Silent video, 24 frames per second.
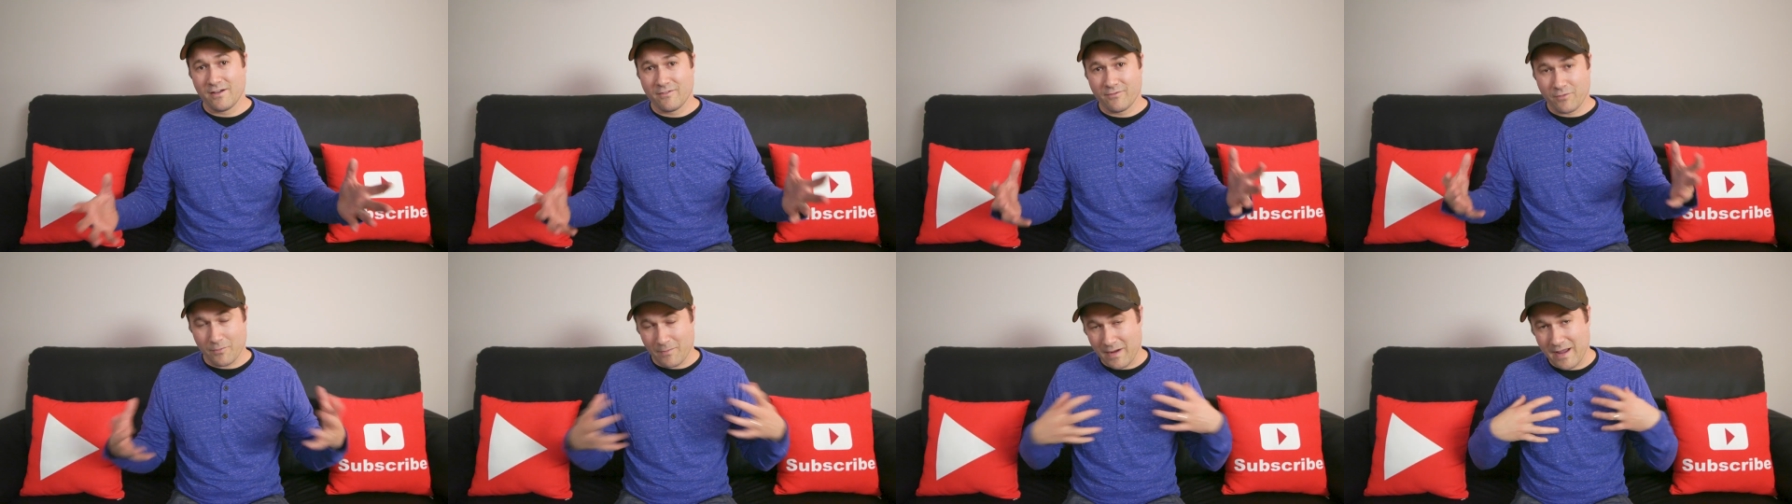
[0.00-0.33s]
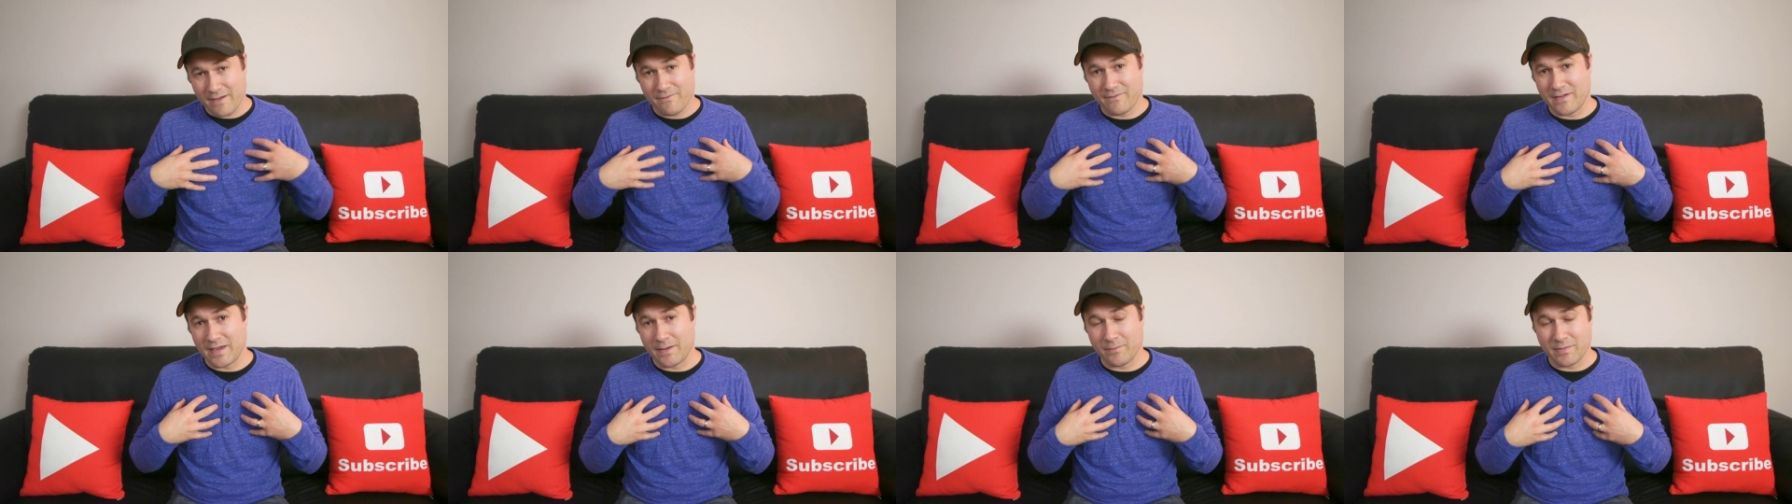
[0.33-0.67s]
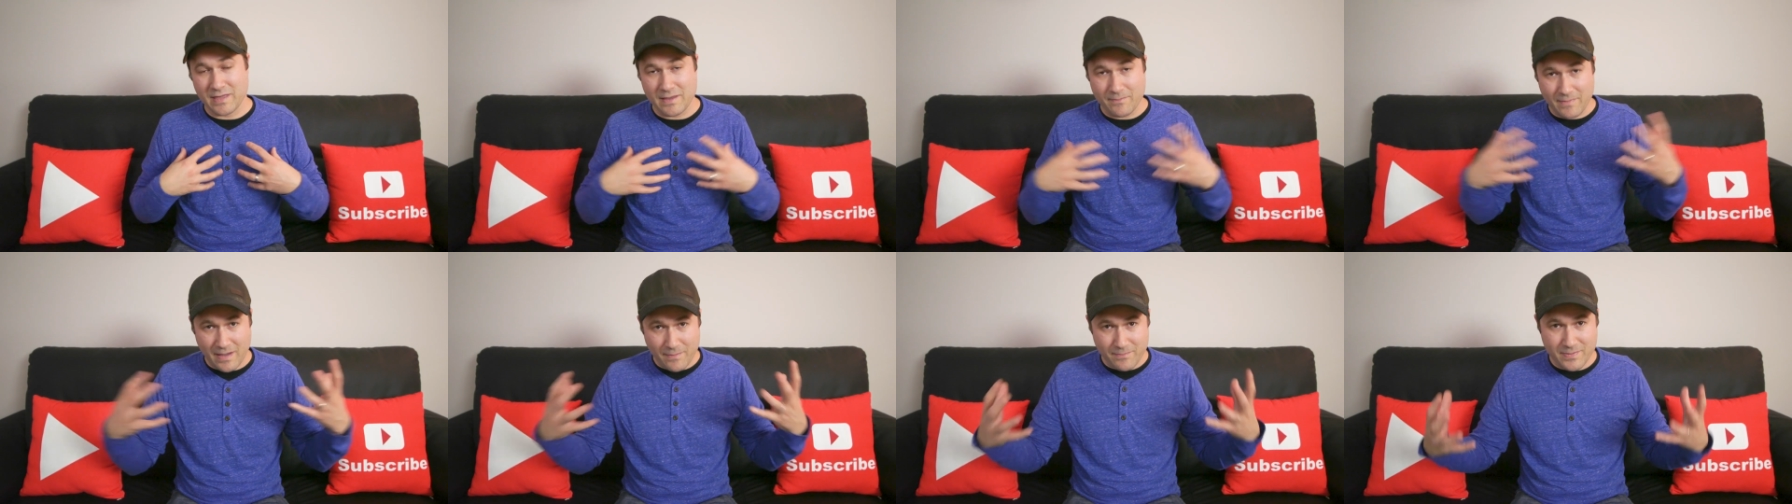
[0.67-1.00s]
for my
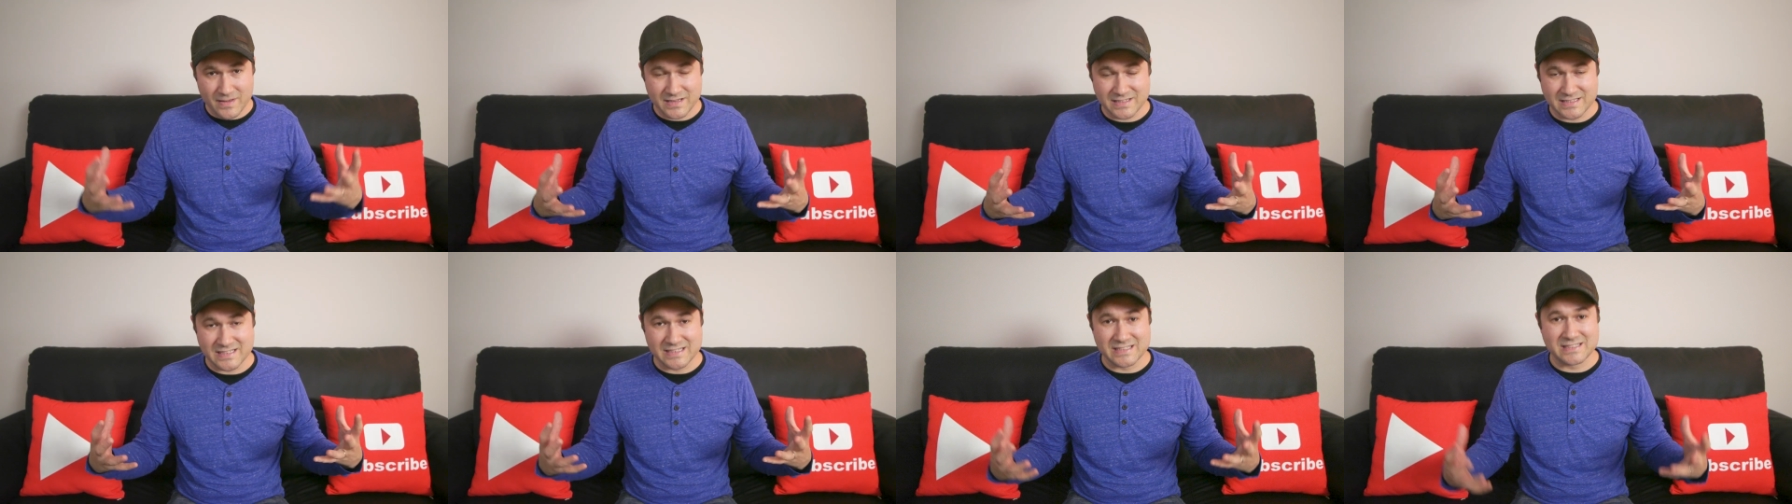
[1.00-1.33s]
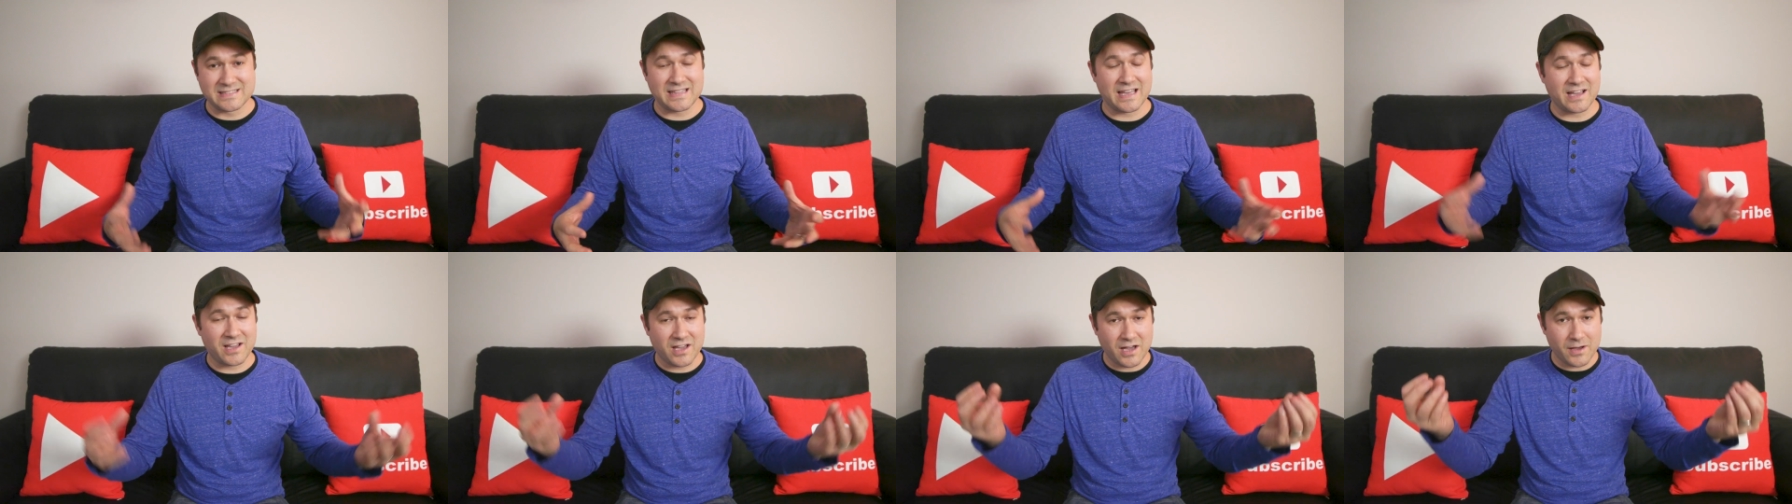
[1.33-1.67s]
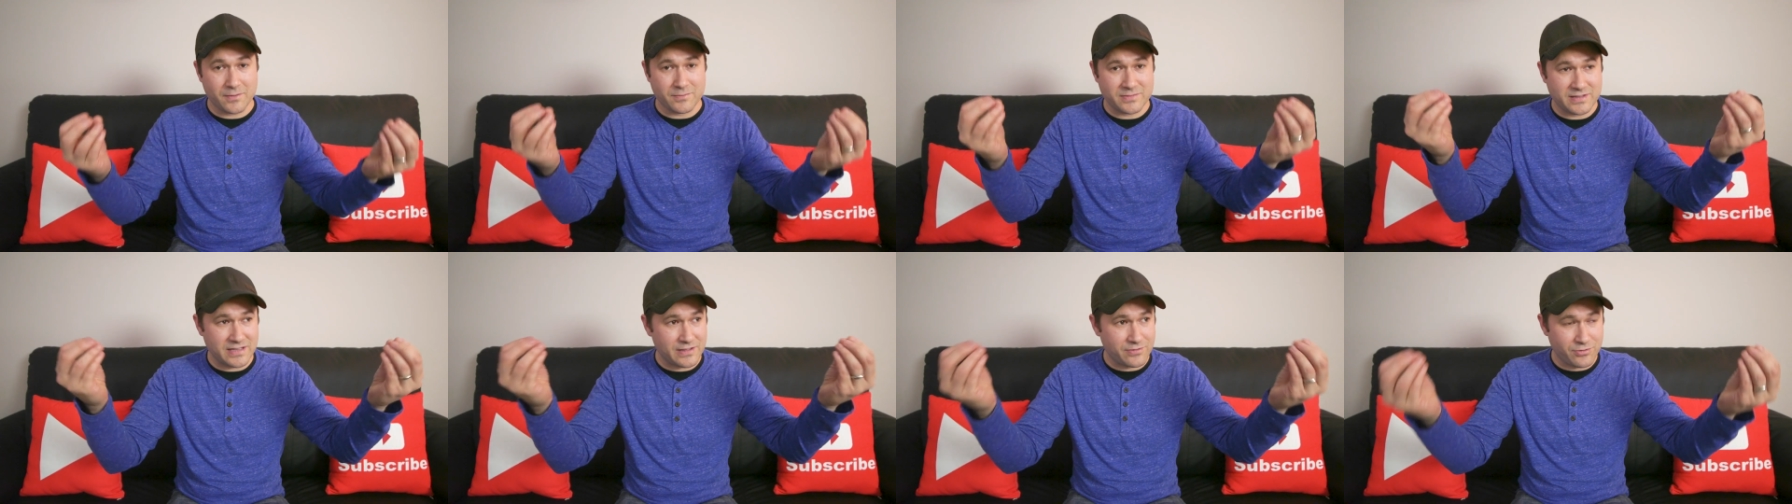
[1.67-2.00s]
family and my business that
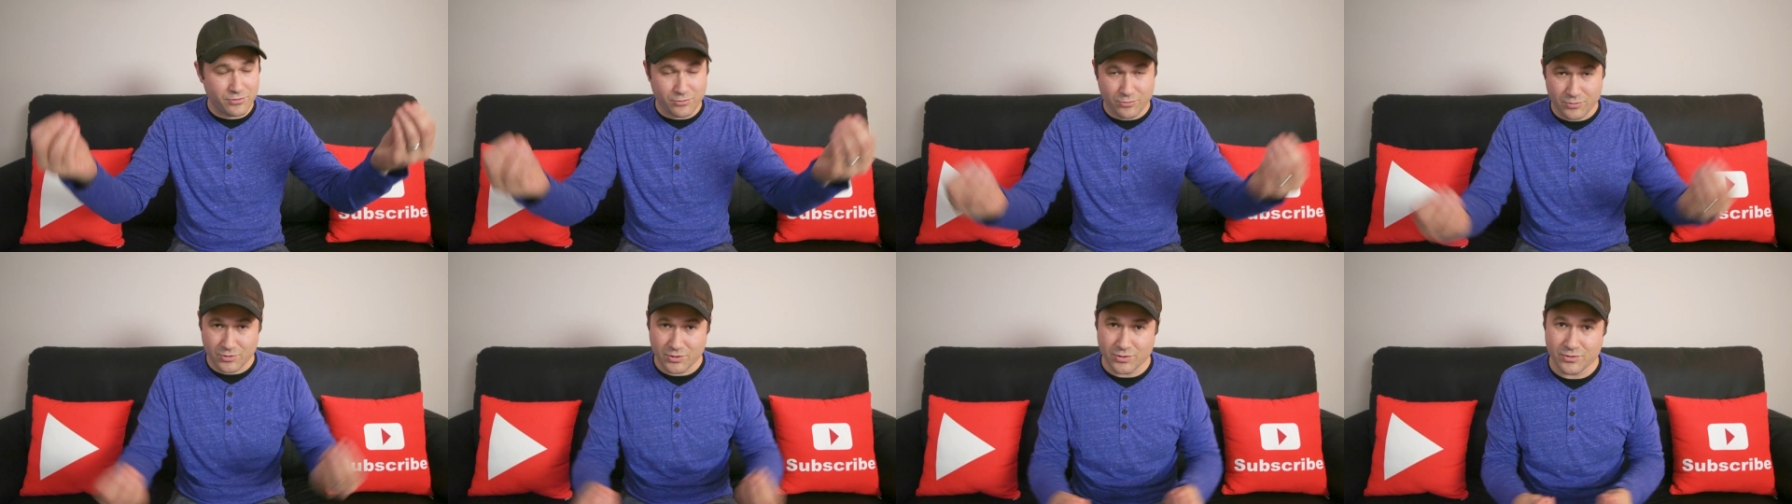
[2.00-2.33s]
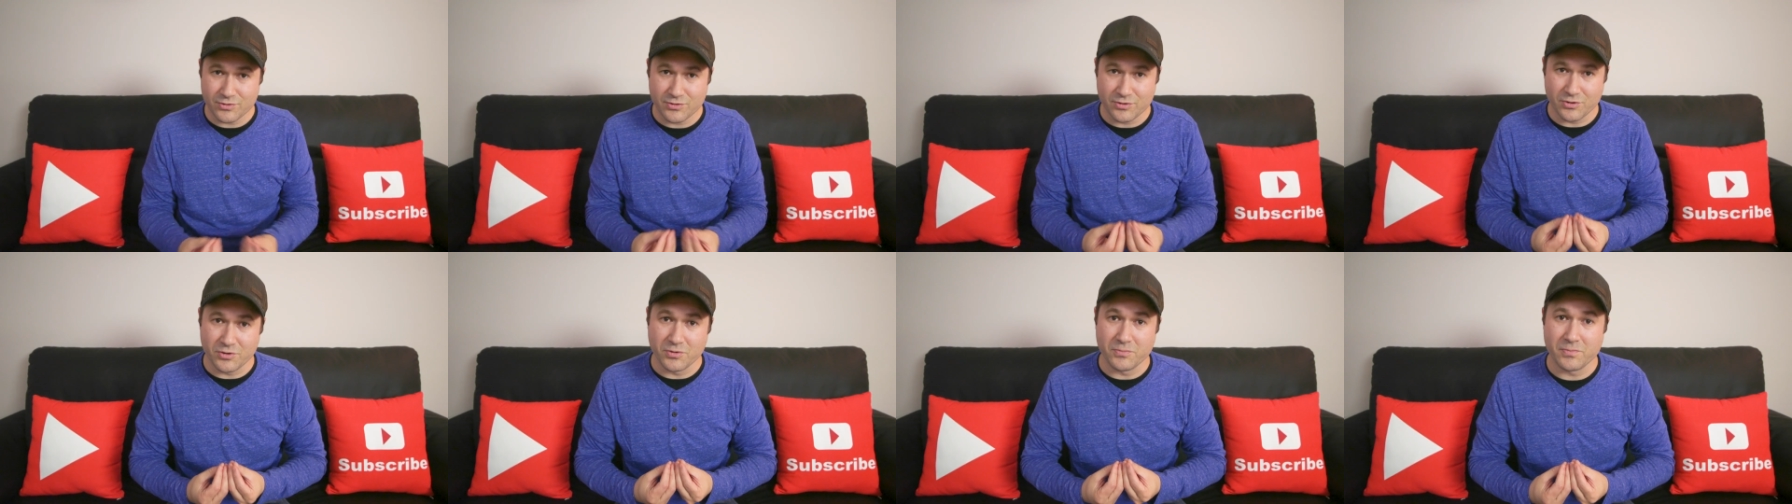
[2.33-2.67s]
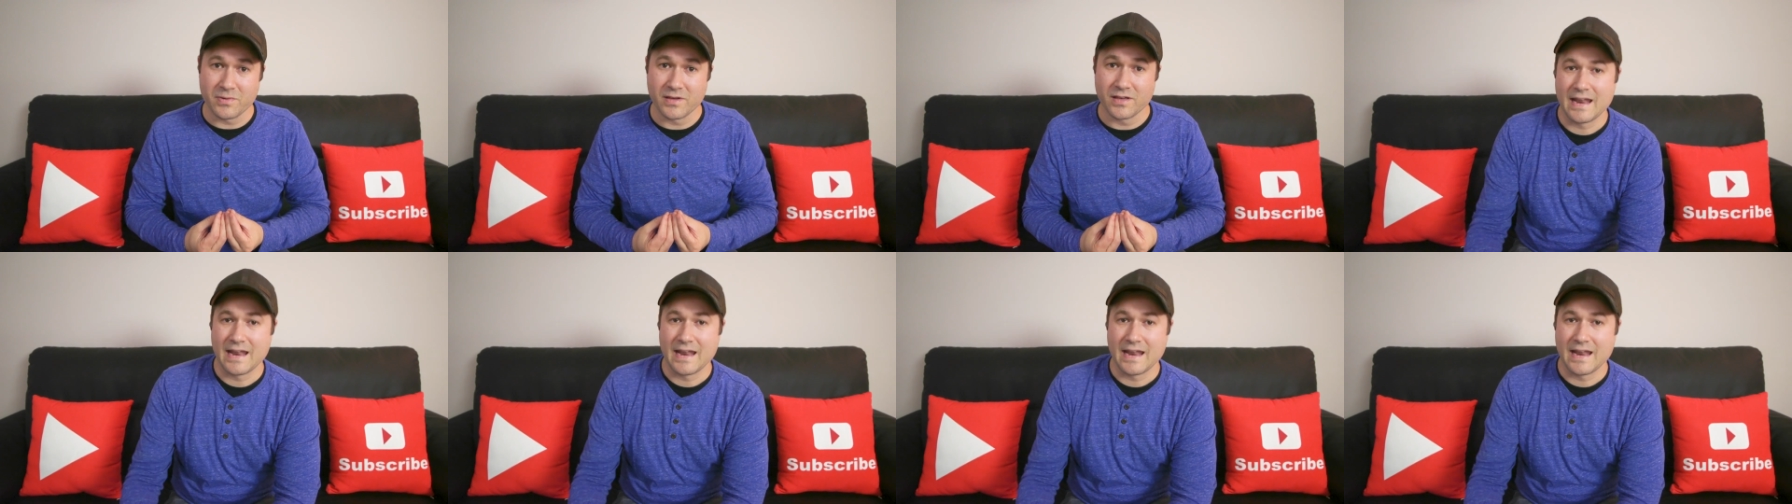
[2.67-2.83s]
comes in through YouTube.